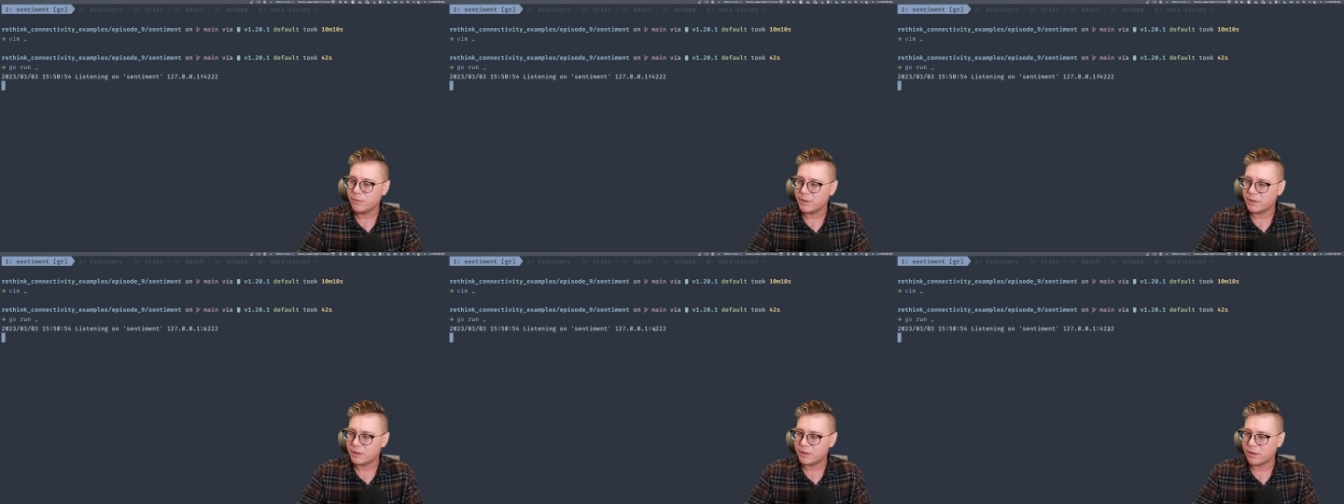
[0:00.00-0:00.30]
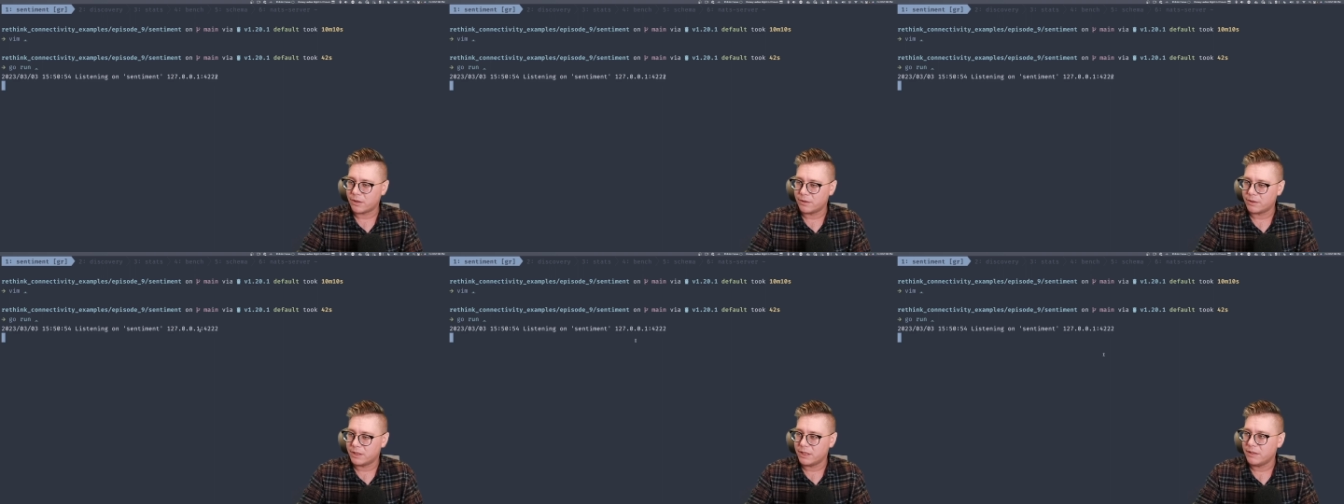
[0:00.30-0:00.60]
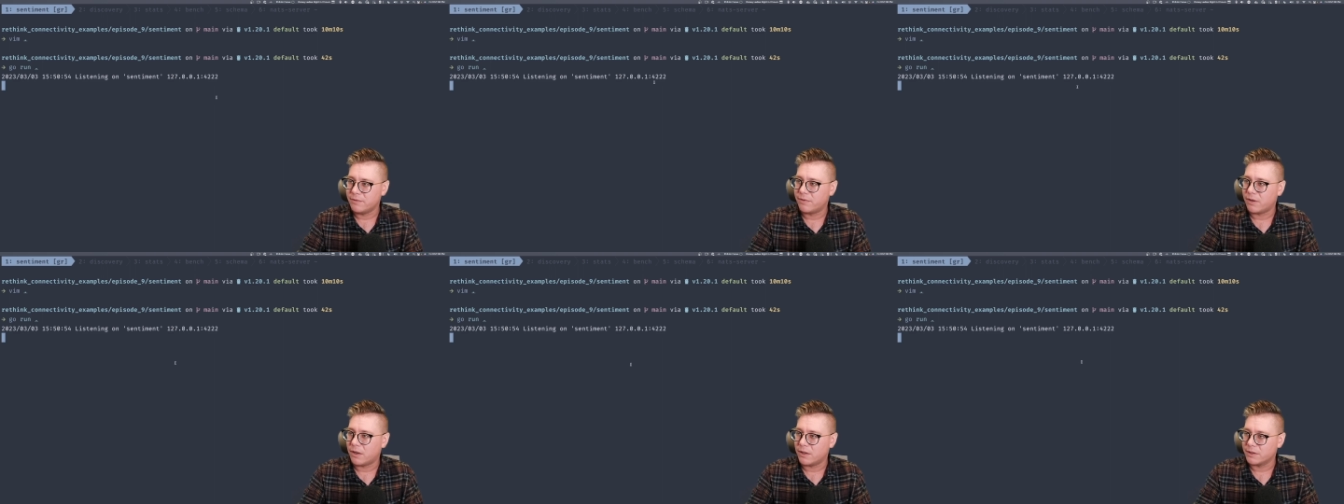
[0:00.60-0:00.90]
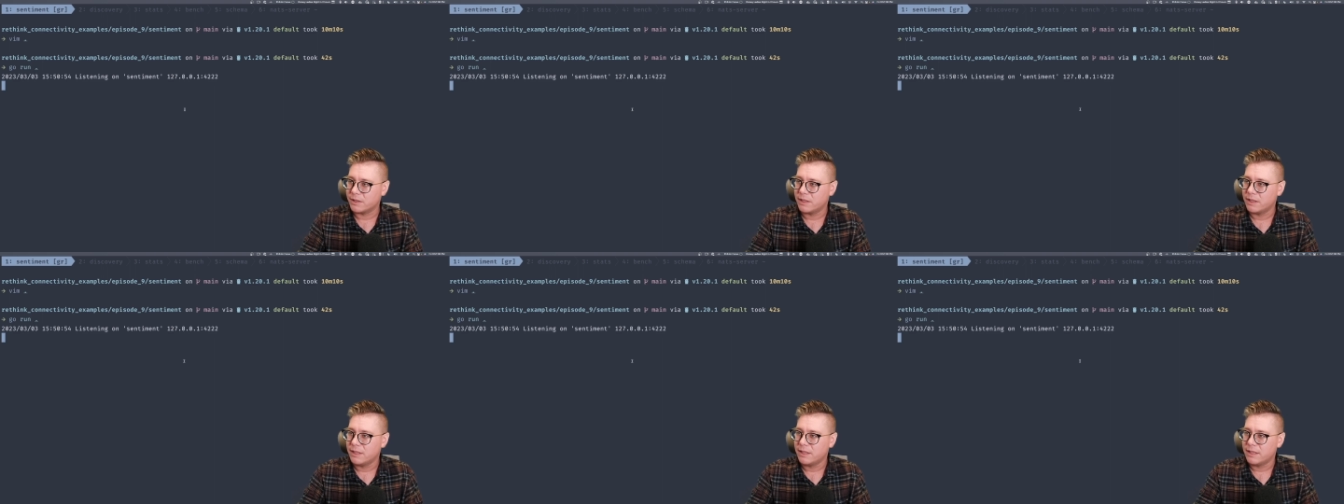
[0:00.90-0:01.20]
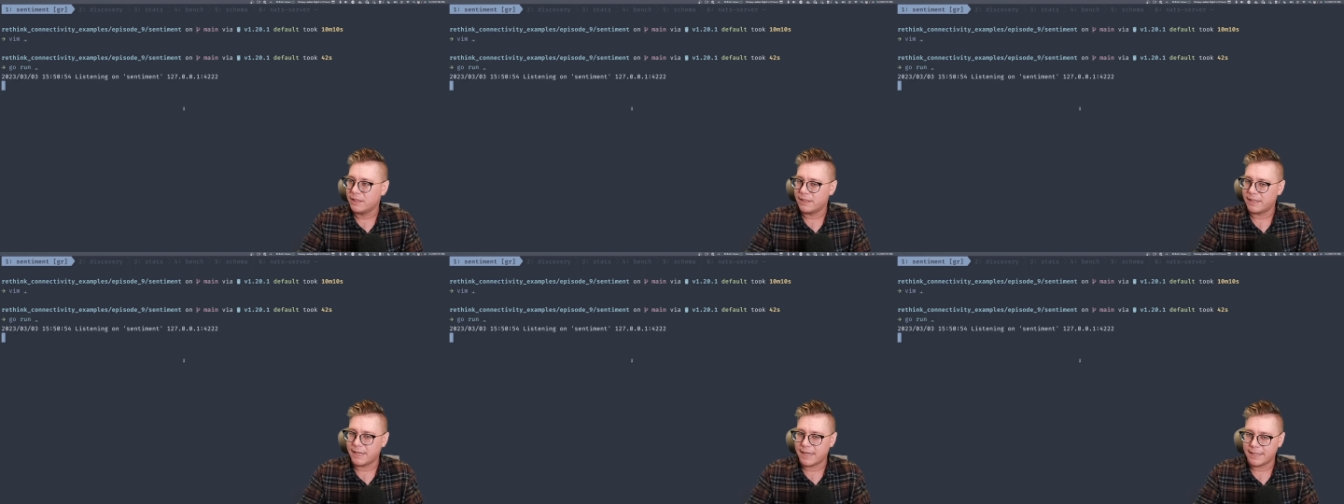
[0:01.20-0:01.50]
which is our default
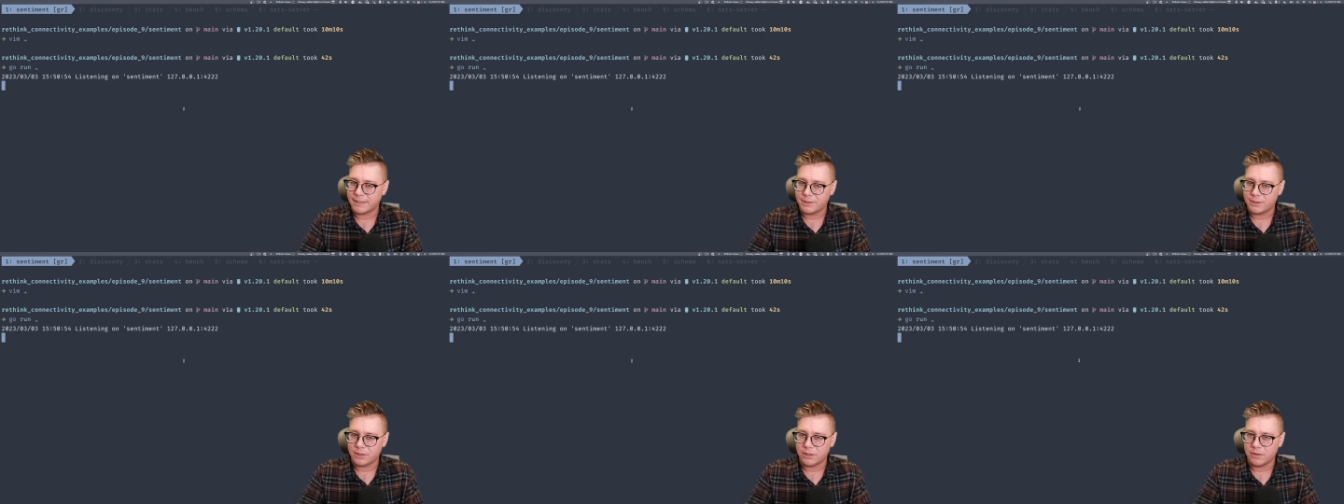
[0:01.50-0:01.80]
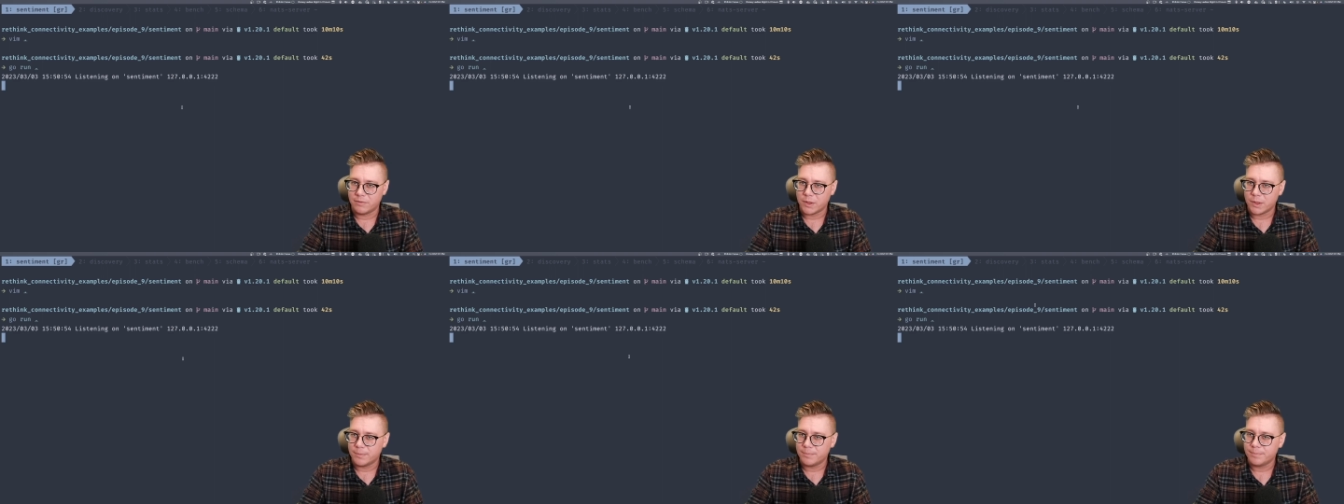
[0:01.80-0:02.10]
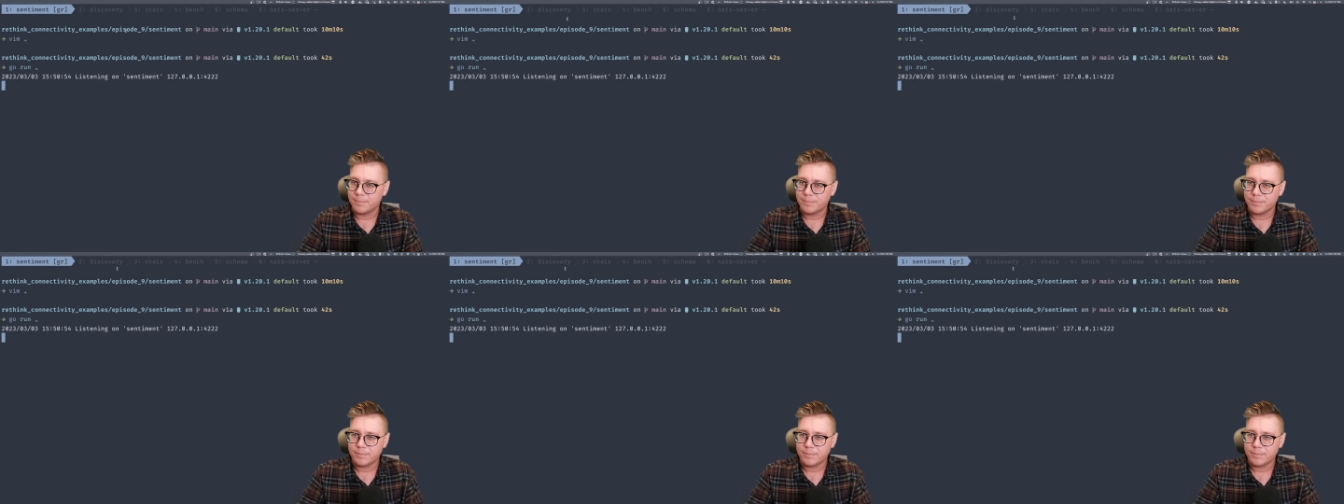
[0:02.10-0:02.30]
NAT server.